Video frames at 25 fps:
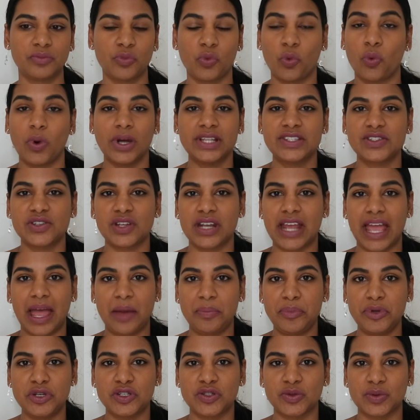What's going to
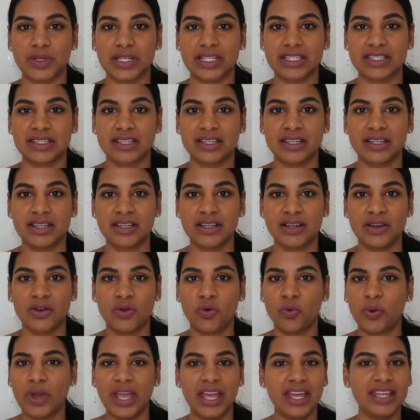happen to it?
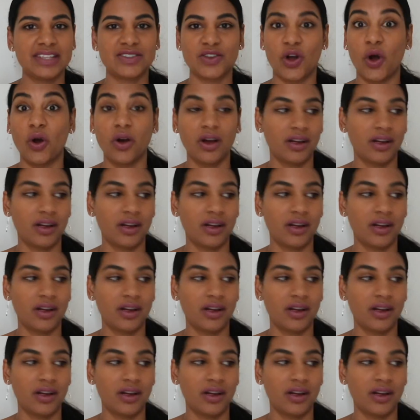Where is